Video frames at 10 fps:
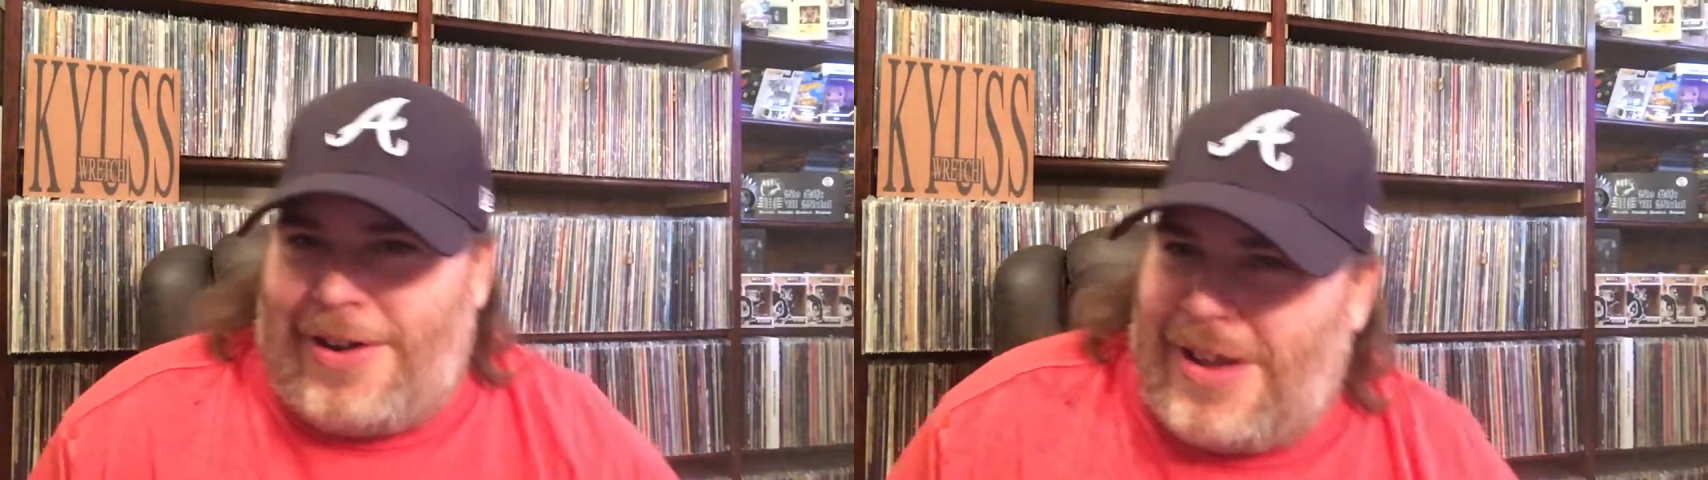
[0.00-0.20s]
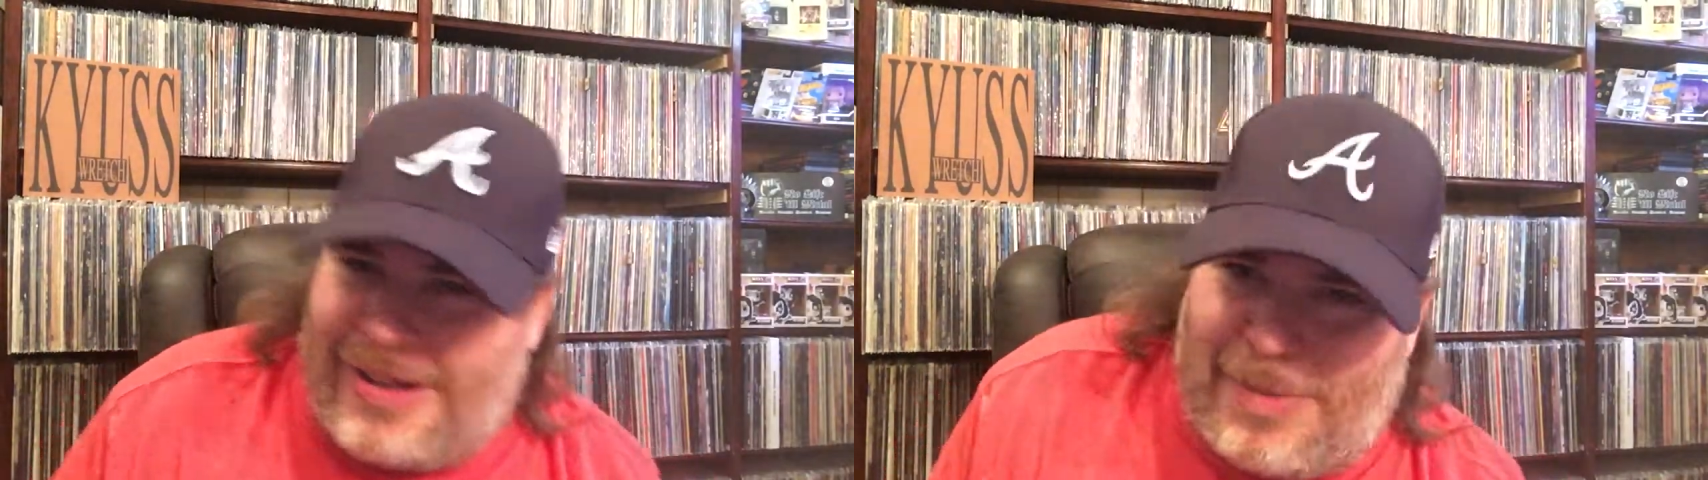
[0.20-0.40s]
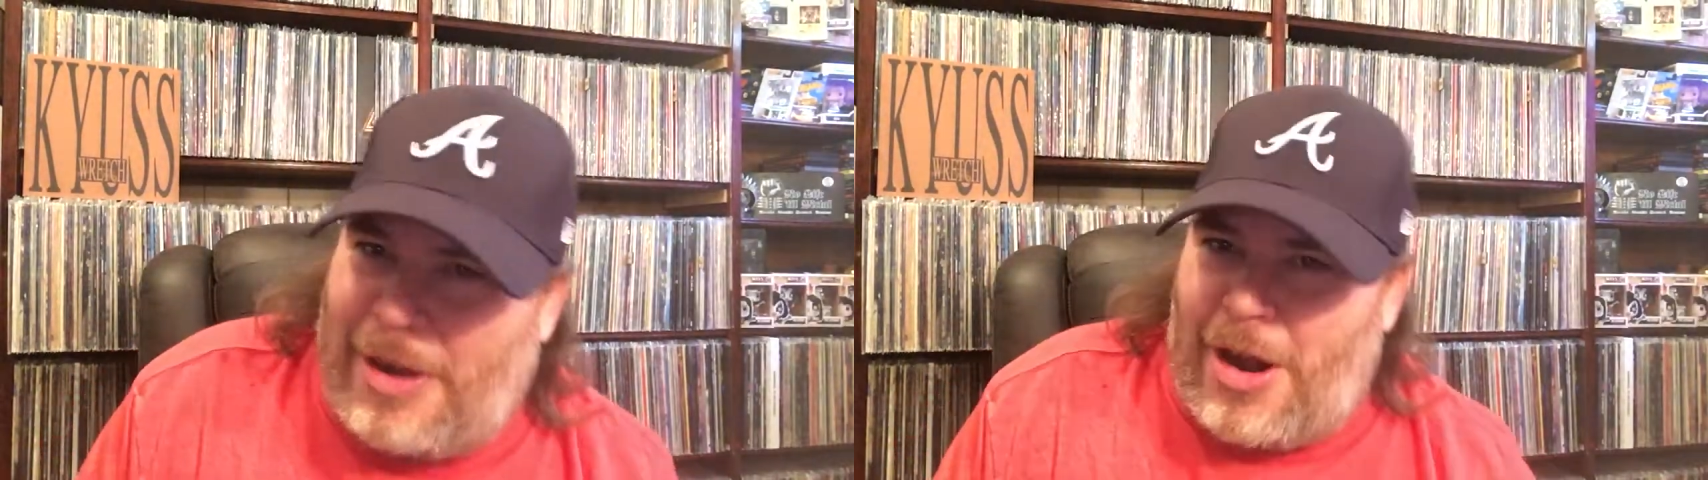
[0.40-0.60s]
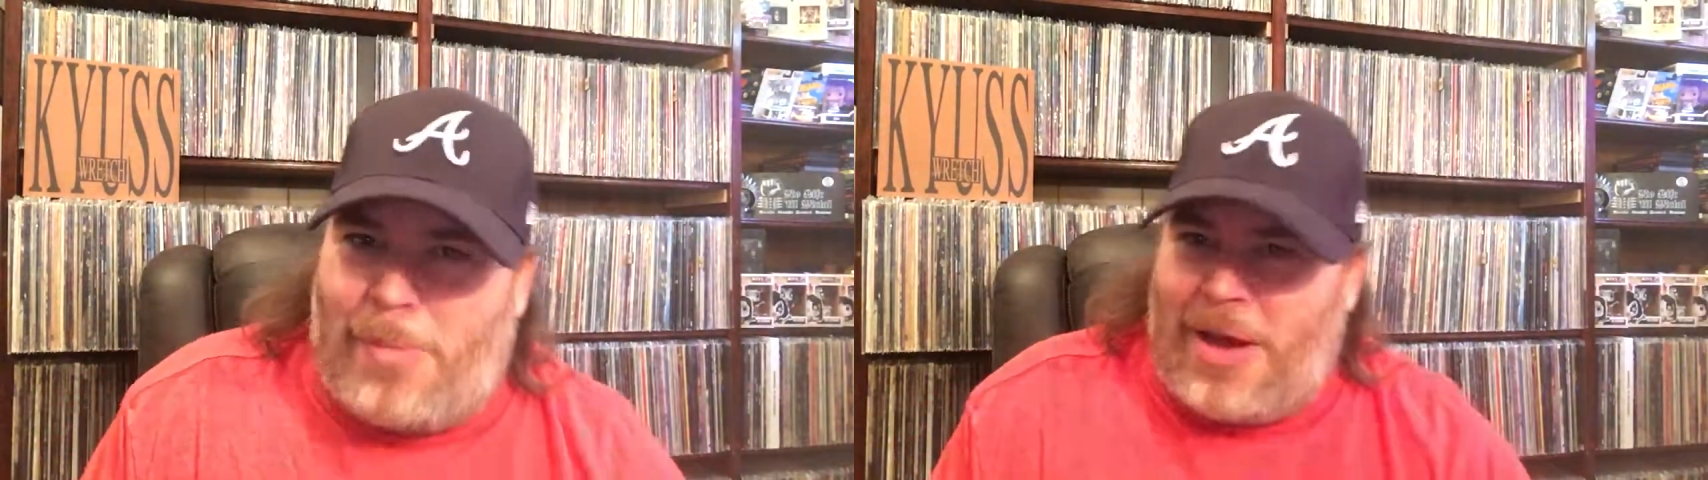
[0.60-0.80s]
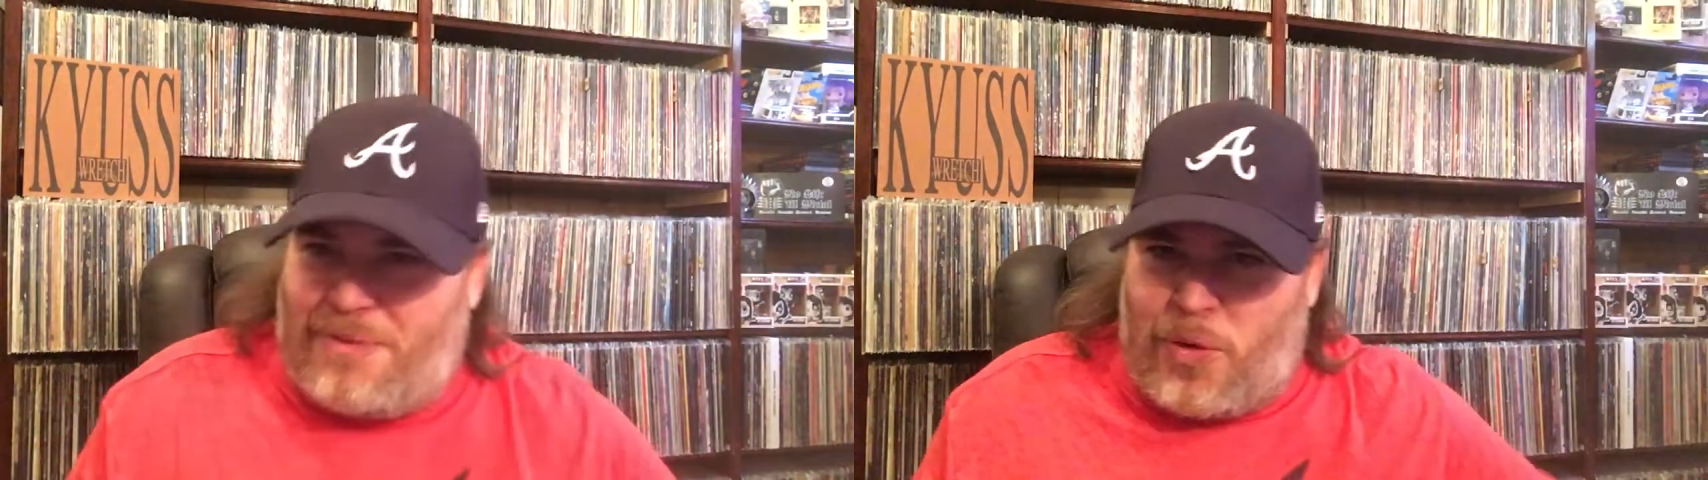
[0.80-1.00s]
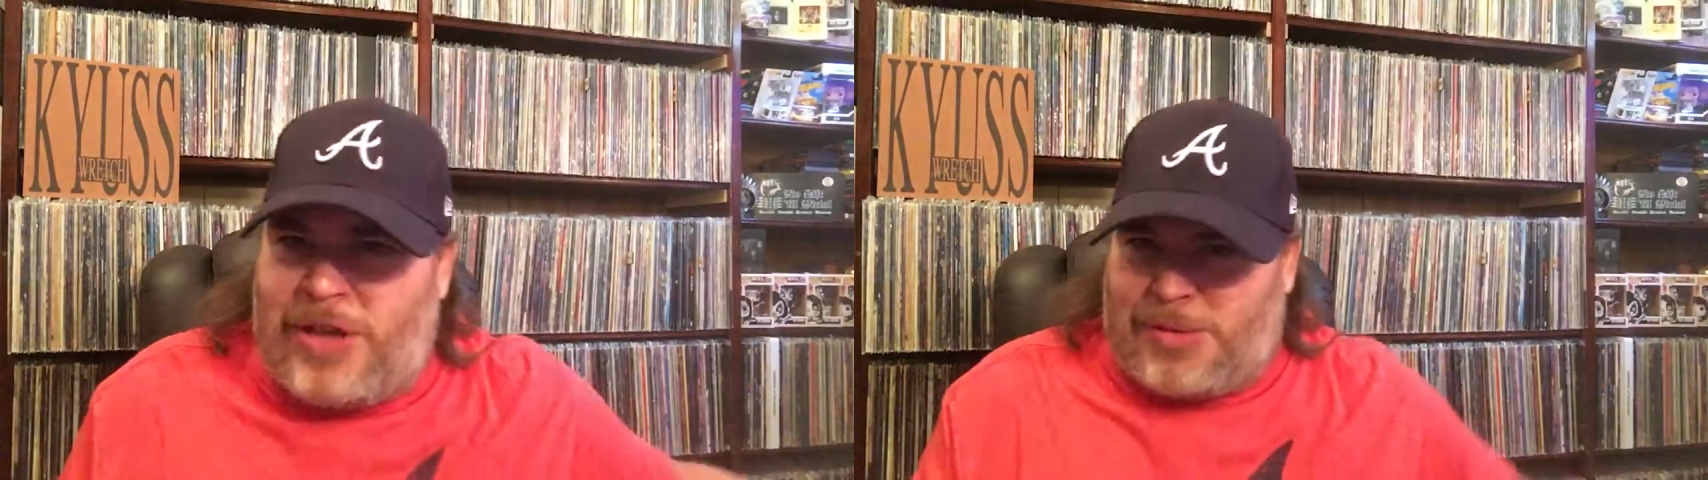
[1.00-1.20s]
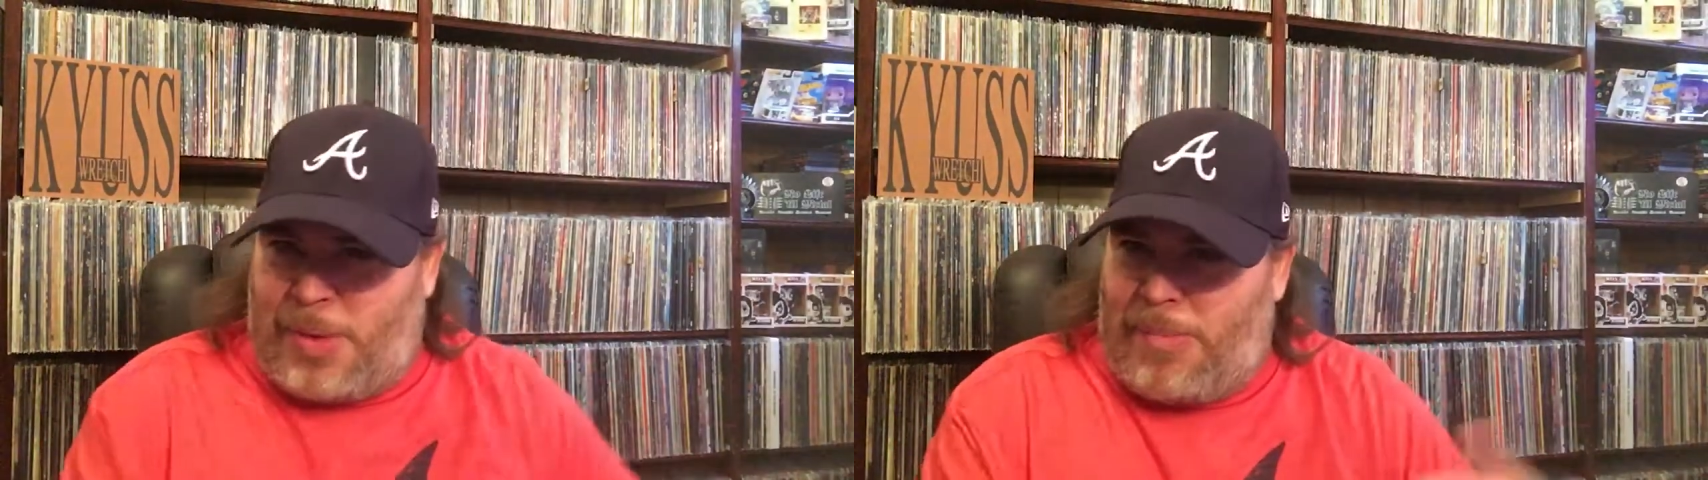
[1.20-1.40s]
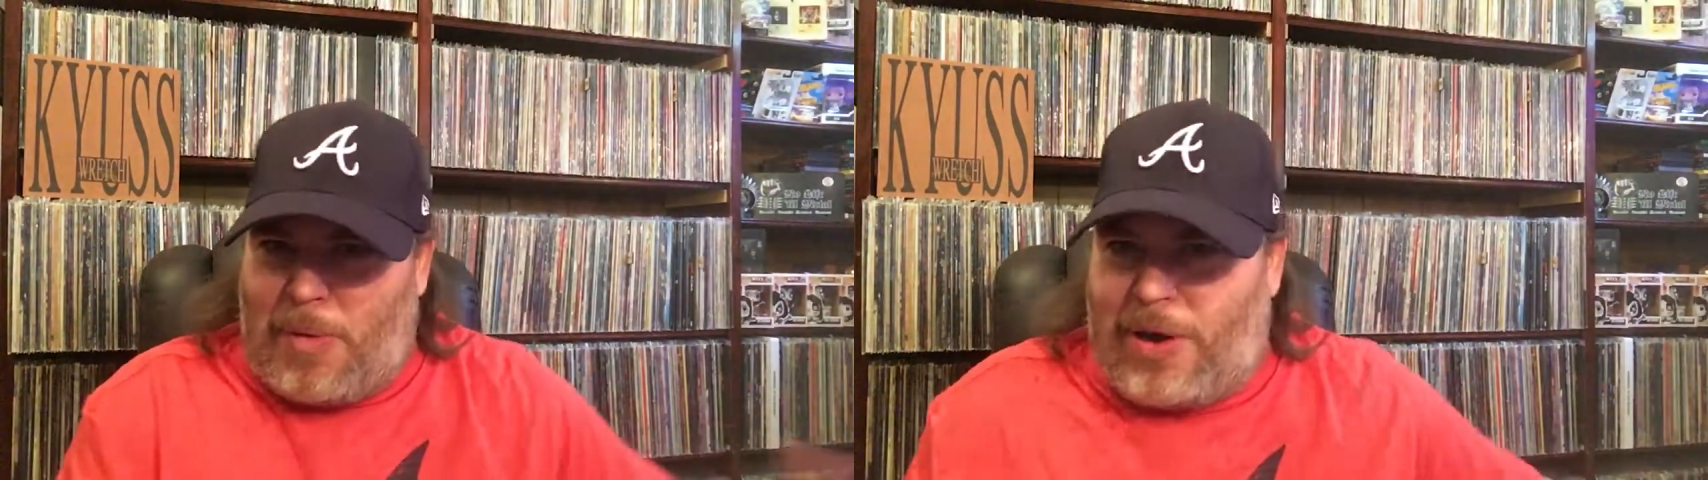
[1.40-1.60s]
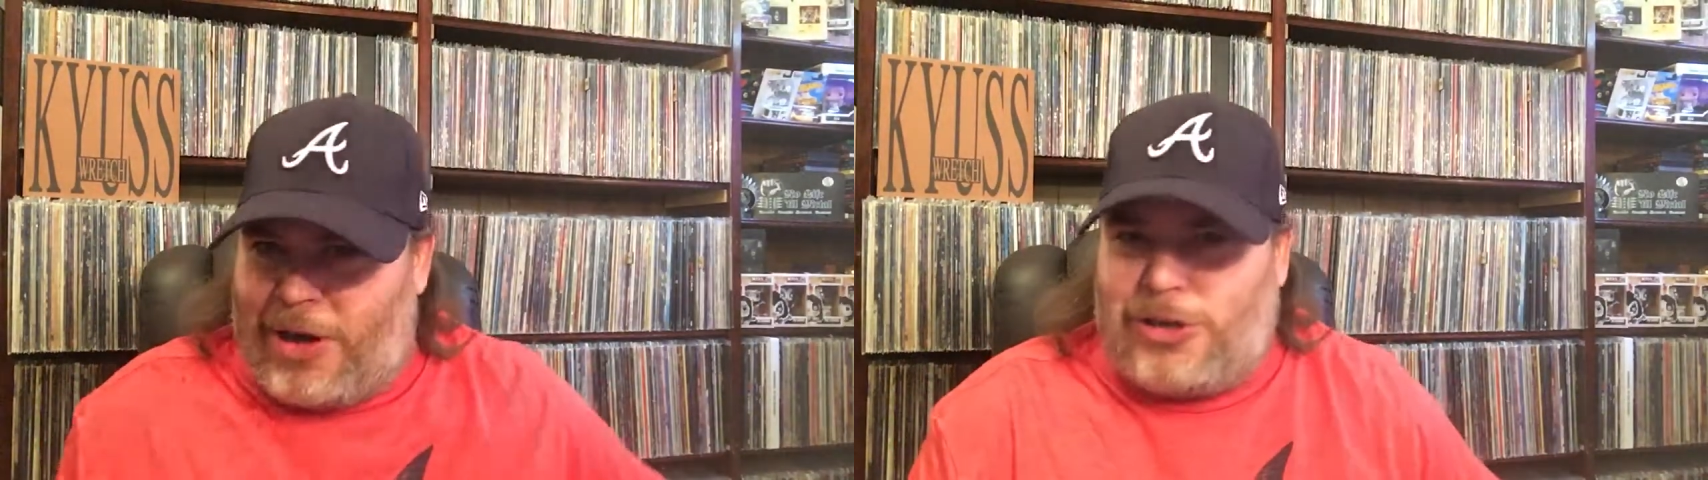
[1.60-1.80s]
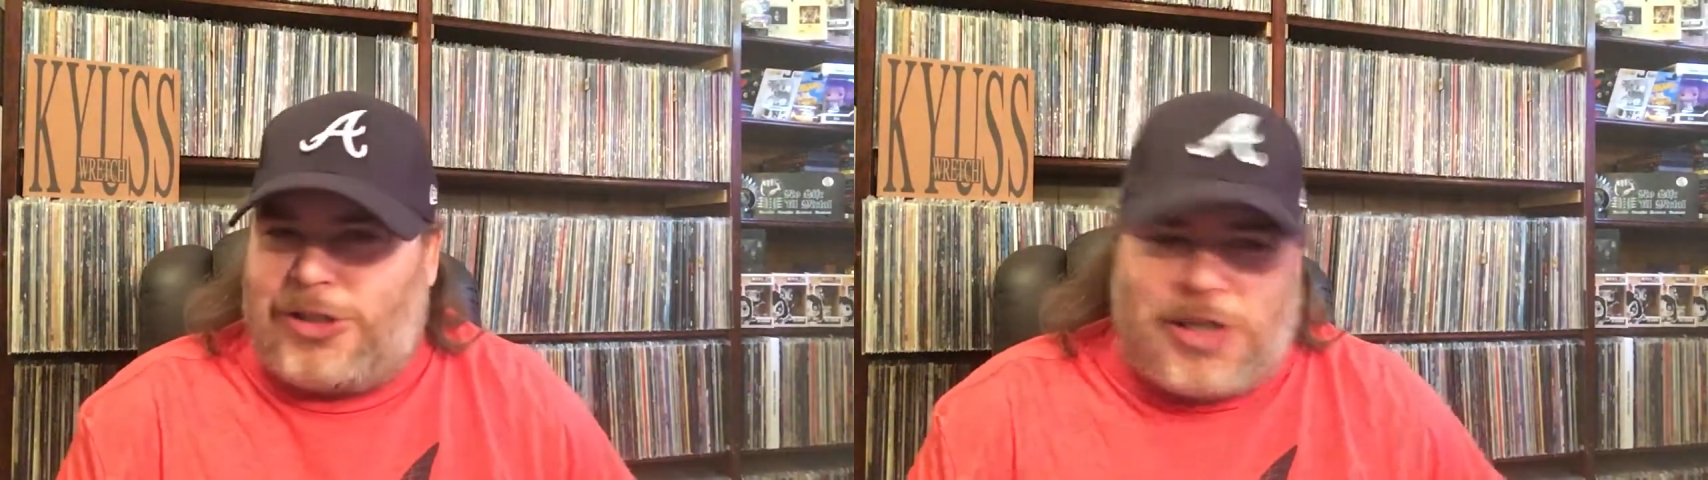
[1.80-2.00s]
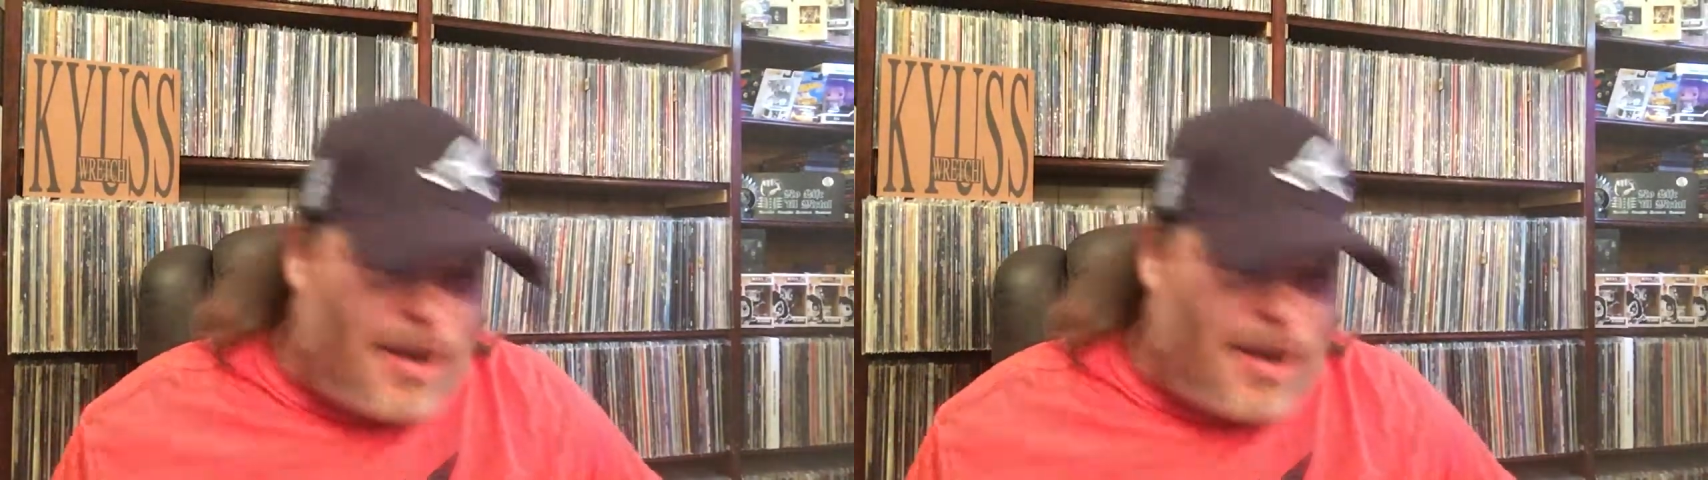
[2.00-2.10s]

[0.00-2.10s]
I mean, all my friends make me want to hear stuff.